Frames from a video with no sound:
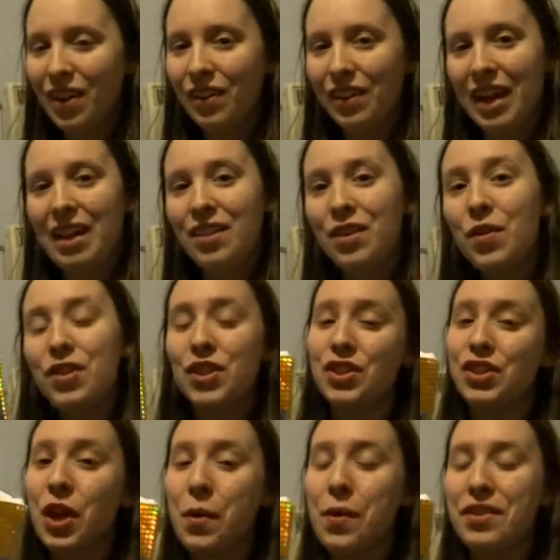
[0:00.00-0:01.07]
Okay, I know it's got
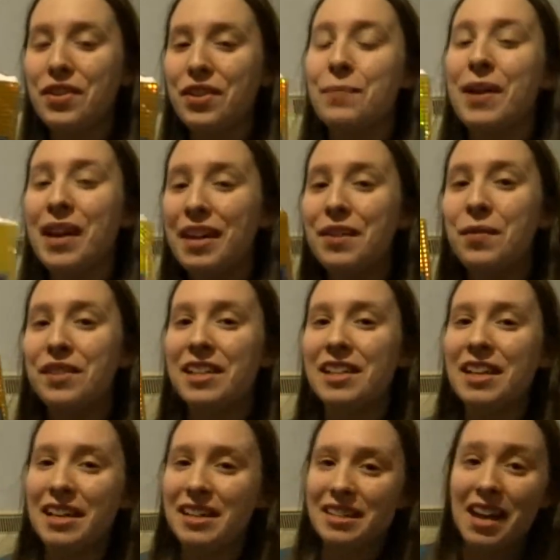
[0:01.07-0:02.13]
Star Wars on it, but I know what it
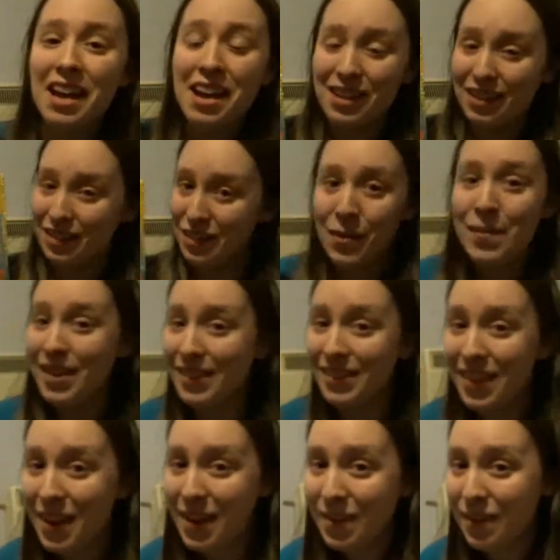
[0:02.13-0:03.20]
is. It's not about
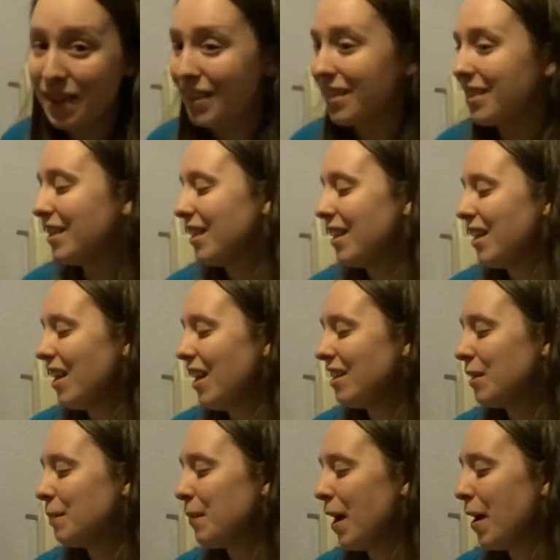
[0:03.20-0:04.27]
Star Wars.
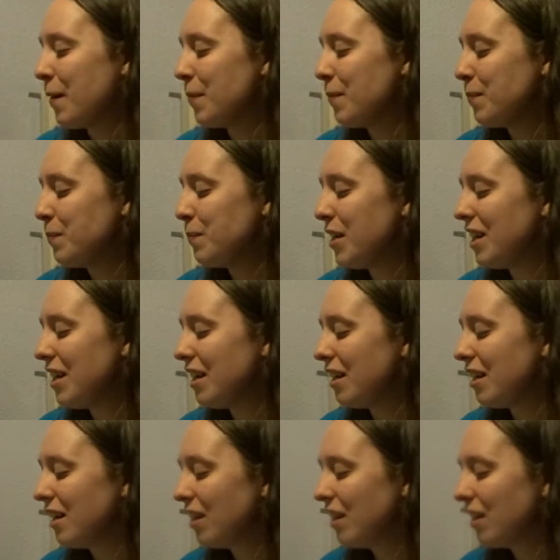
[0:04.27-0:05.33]
It's about
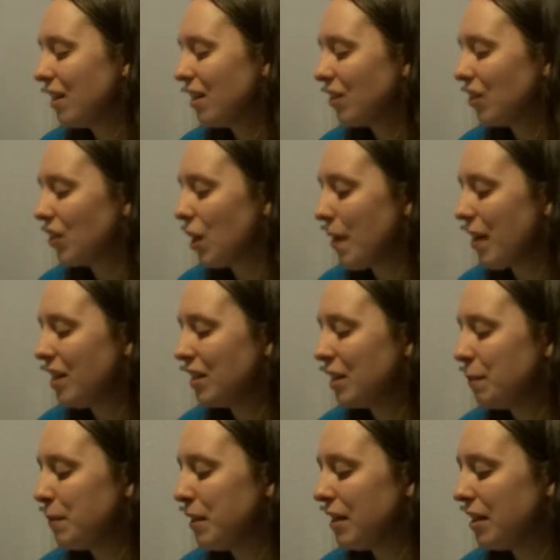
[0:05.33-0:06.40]
me learning about
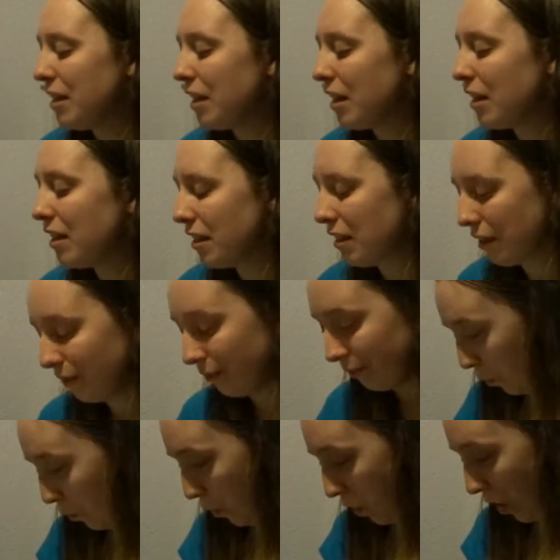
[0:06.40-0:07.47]
Intermediate
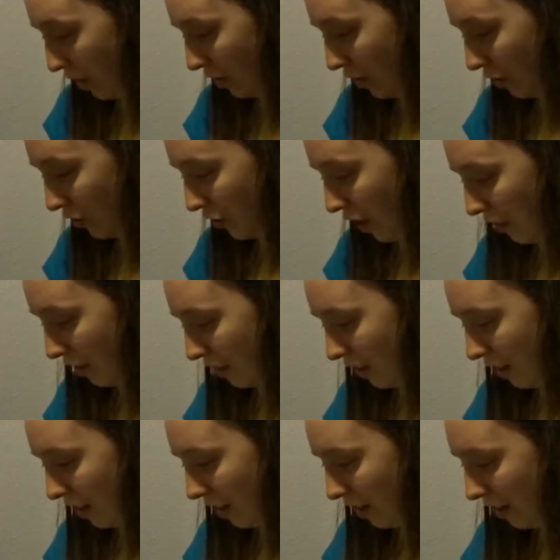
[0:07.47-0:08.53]
1 of
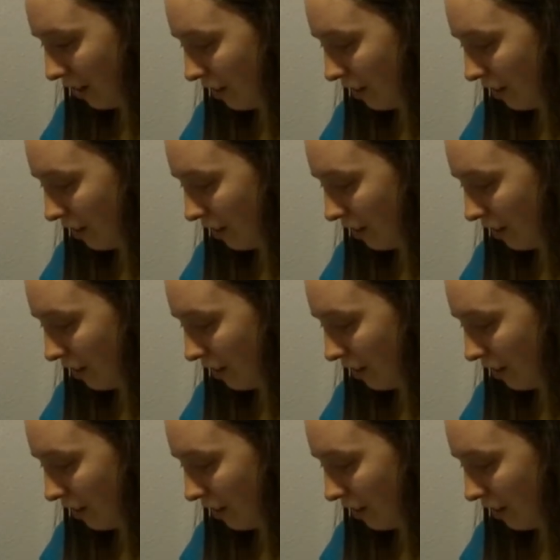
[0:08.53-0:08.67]
childcare.